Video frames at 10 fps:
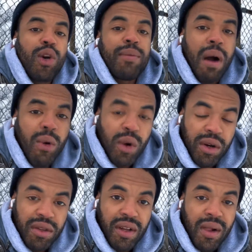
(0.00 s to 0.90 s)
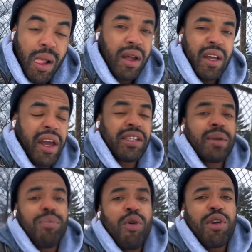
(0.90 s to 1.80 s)
am I worth? It's
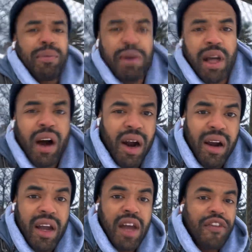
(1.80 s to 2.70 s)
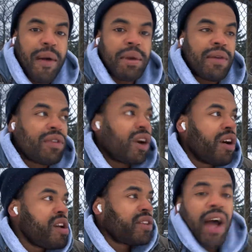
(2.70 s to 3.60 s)
important to be like, all right, if I'm giving her
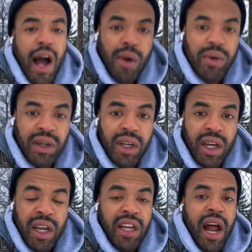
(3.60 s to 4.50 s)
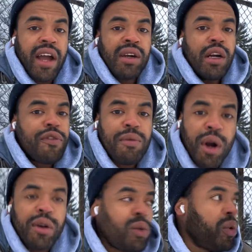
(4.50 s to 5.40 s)
this hour and I ain't heard from
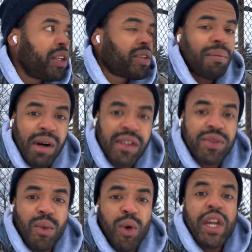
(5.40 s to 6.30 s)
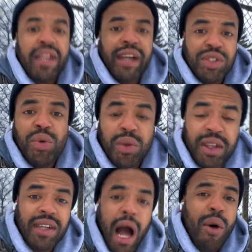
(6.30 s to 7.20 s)
her in weeks and months, what can I do with
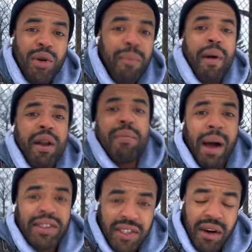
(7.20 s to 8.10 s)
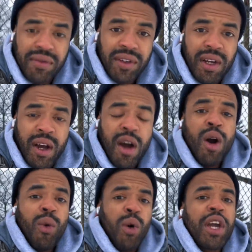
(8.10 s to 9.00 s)
this hour to better myself?
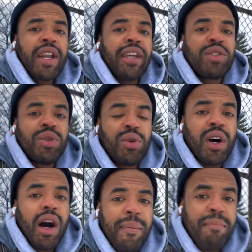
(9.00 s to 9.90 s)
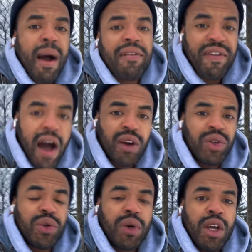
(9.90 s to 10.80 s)
What can I do to up my
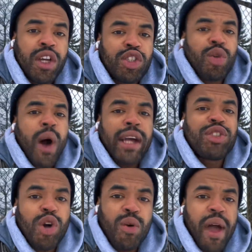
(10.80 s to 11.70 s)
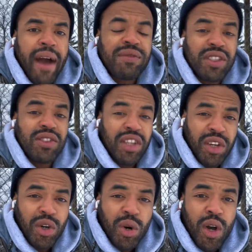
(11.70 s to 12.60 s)
value so I don't have to
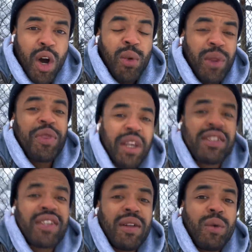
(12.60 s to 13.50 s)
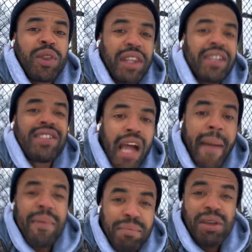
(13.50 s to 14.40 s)
deal with this
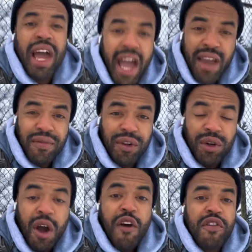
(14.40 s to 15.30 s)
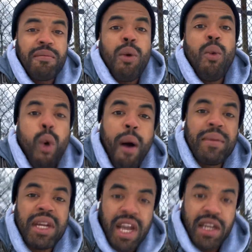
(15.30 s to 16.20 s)
type of behavior from a
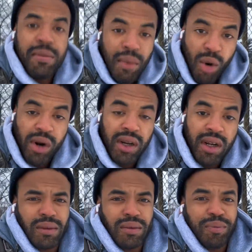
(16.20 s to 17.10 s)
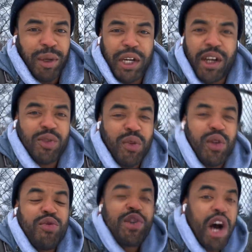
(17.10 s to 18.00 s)
woman anymore? Because when
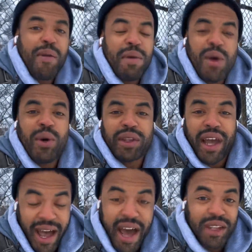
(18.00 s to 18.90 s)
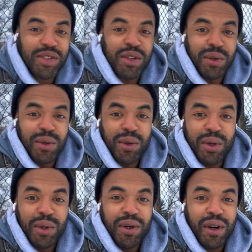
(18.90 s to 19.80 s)
you come in with that attitude
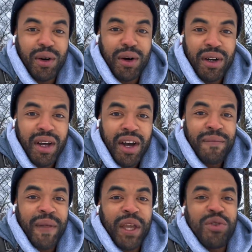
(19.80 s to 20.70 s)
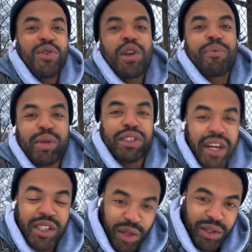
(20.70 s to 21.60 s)
that you're going to
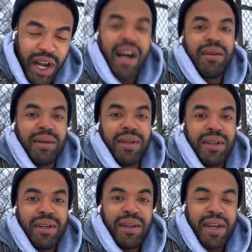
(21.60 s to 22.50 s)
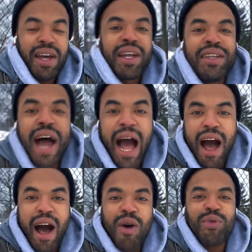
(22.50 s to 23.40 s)
protect your time,
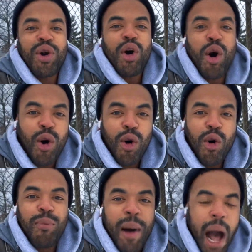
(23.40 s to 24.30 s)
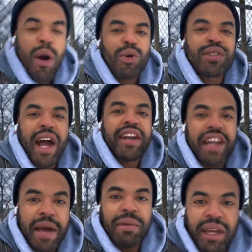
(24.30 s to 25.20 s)
now the whole power
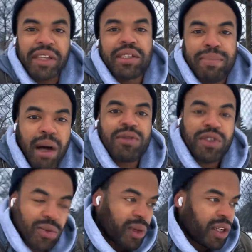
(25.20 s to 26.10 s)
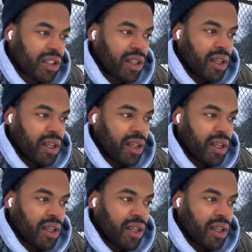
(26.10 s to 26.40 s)
dynamic is about to switch.